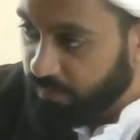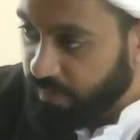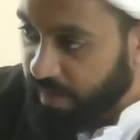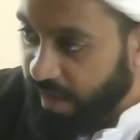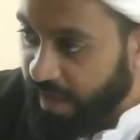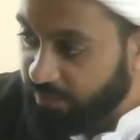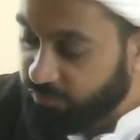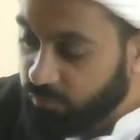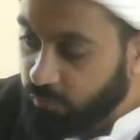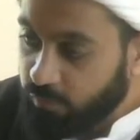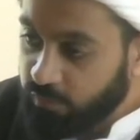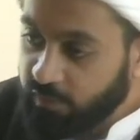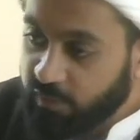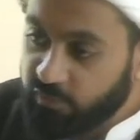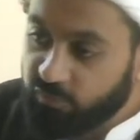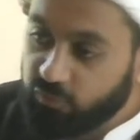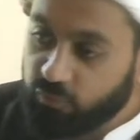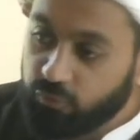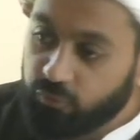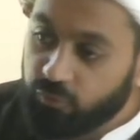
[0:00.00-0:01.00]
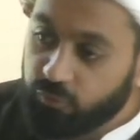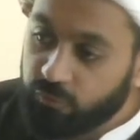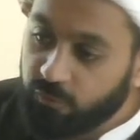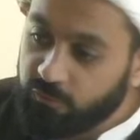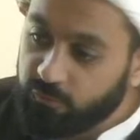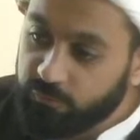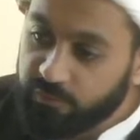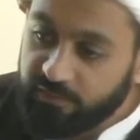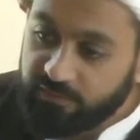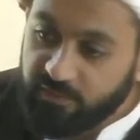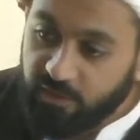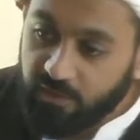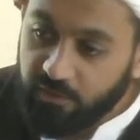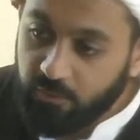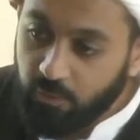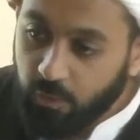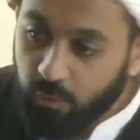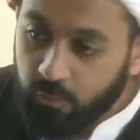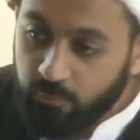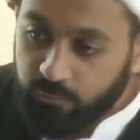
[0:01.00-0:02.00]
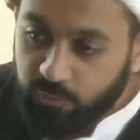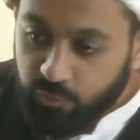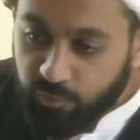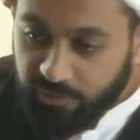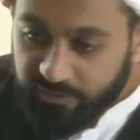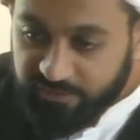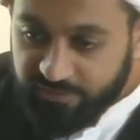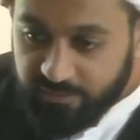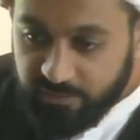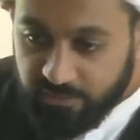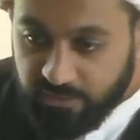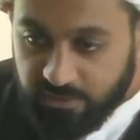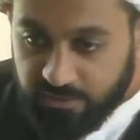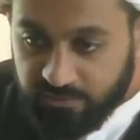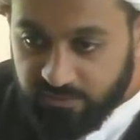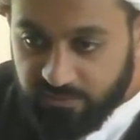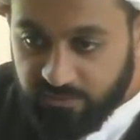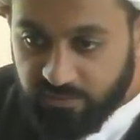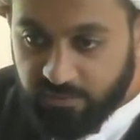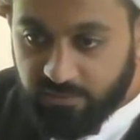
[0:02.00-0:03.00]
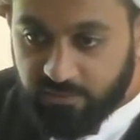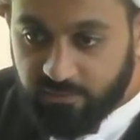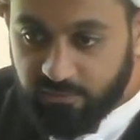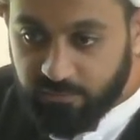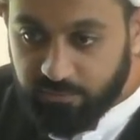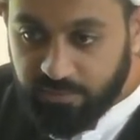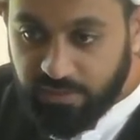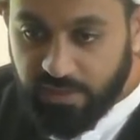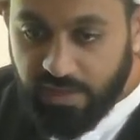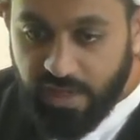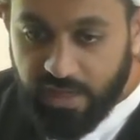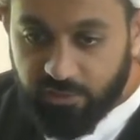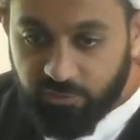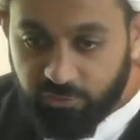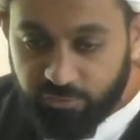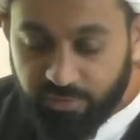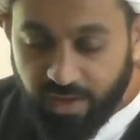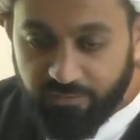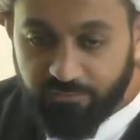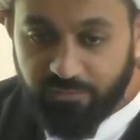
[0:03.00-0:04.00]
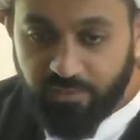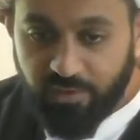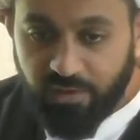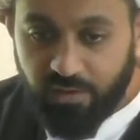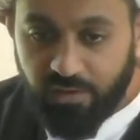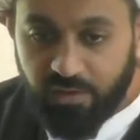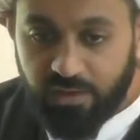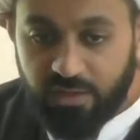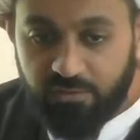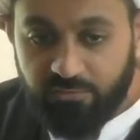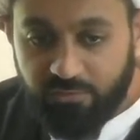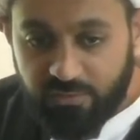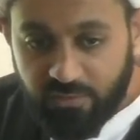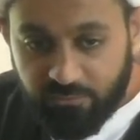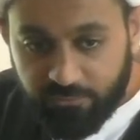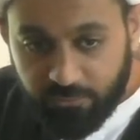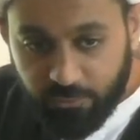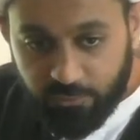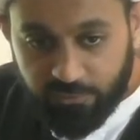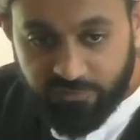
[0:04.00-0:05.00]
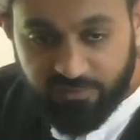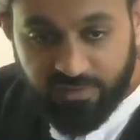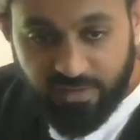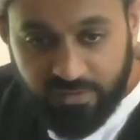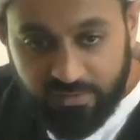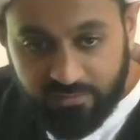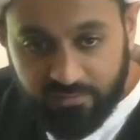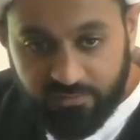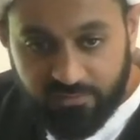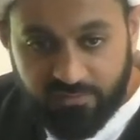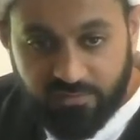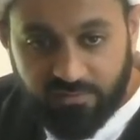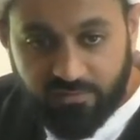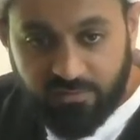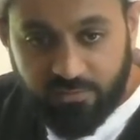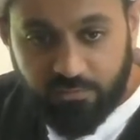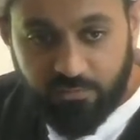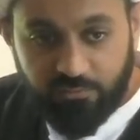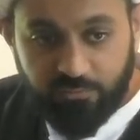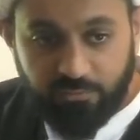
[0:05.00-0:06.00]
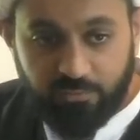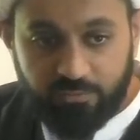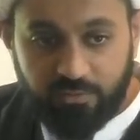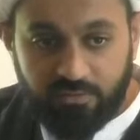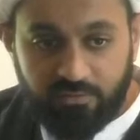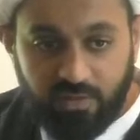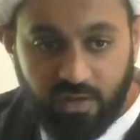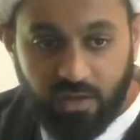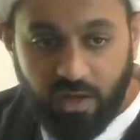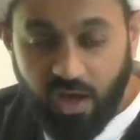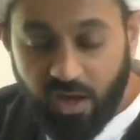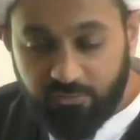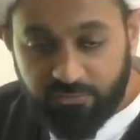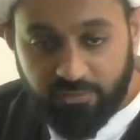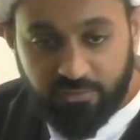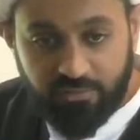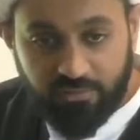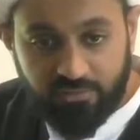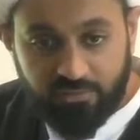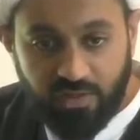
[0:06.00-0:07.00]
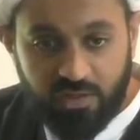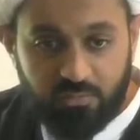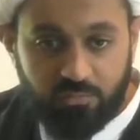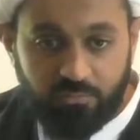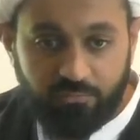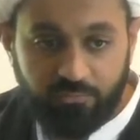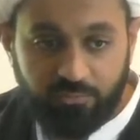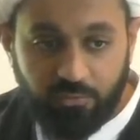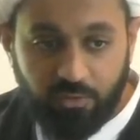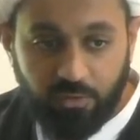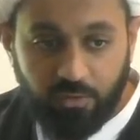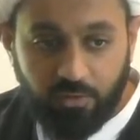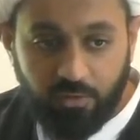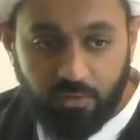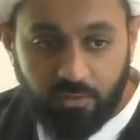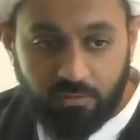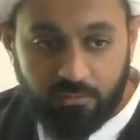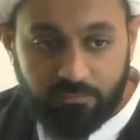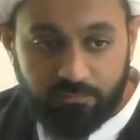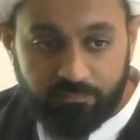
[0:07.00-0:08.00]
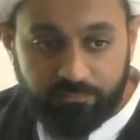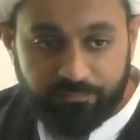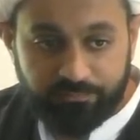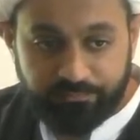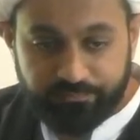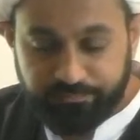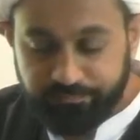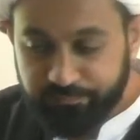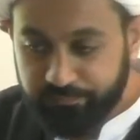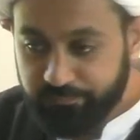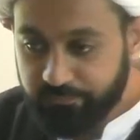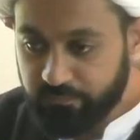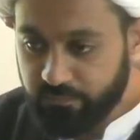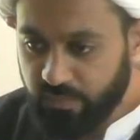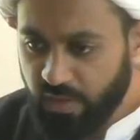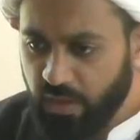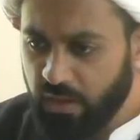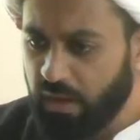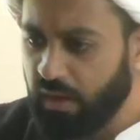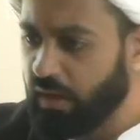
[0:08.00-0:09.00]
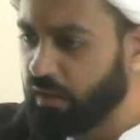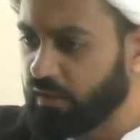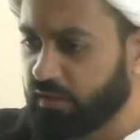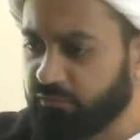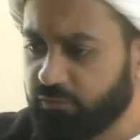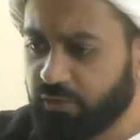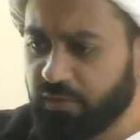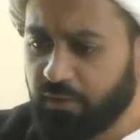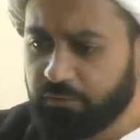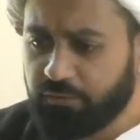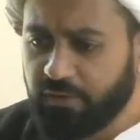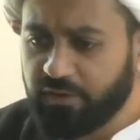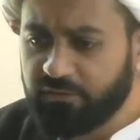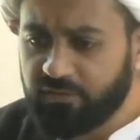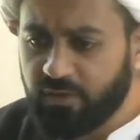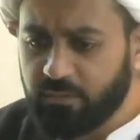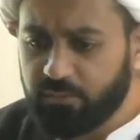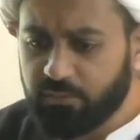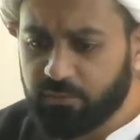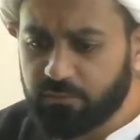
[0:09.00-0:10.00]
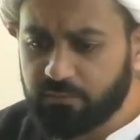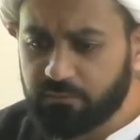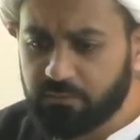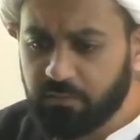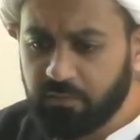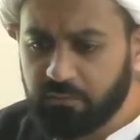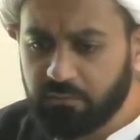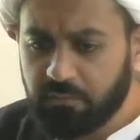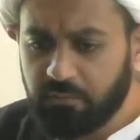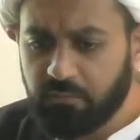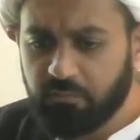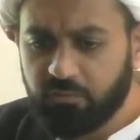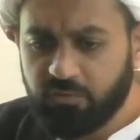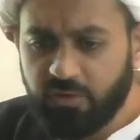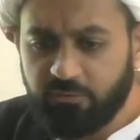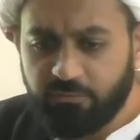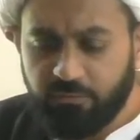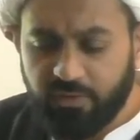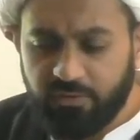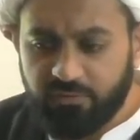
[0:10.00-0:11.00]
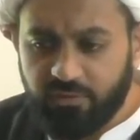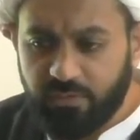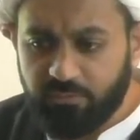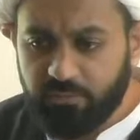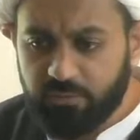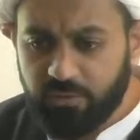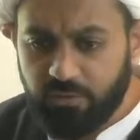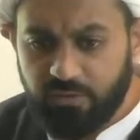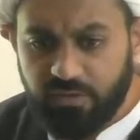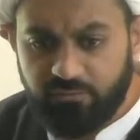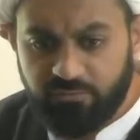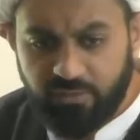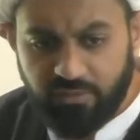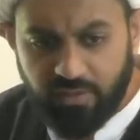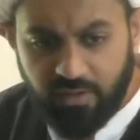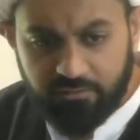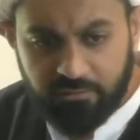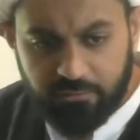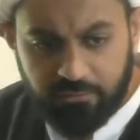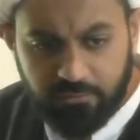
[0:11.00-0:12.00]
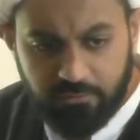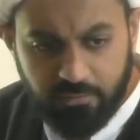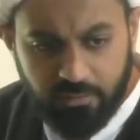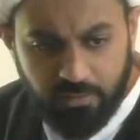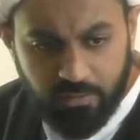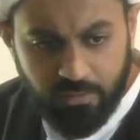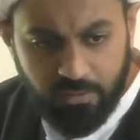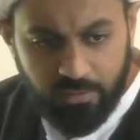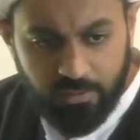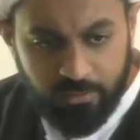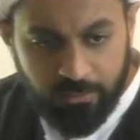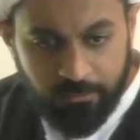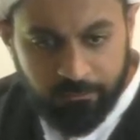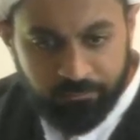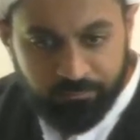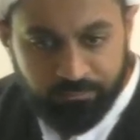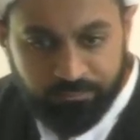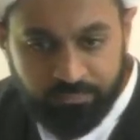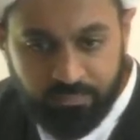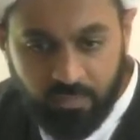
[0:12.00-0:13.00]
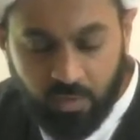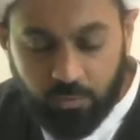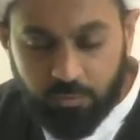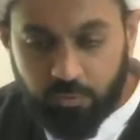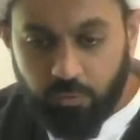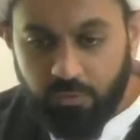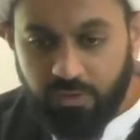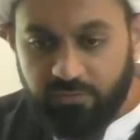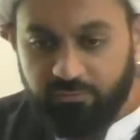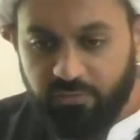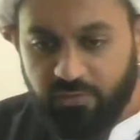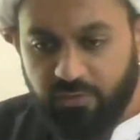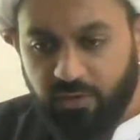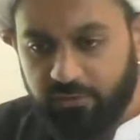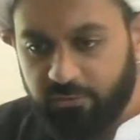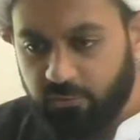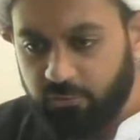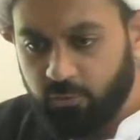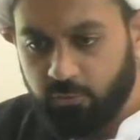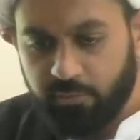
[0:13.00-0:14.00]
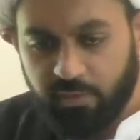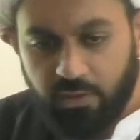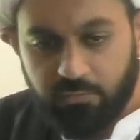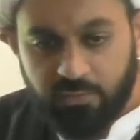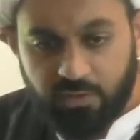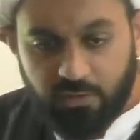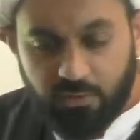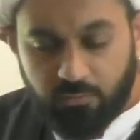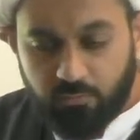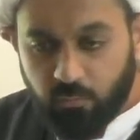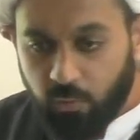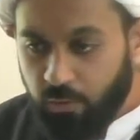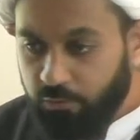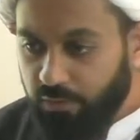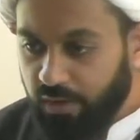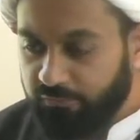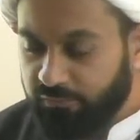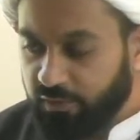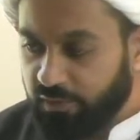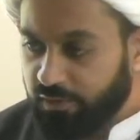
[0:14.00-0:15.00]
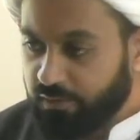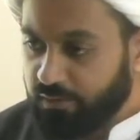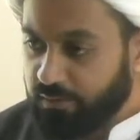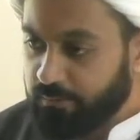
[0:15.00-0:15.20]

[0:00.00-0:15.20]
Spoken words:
as long as you do not return home, you are still considered to be a traveler, even if you're still in the city after the time of Dhuhr. I'll give you another example. Say, for example, you live in London. You live in London or Birmingham or wherever.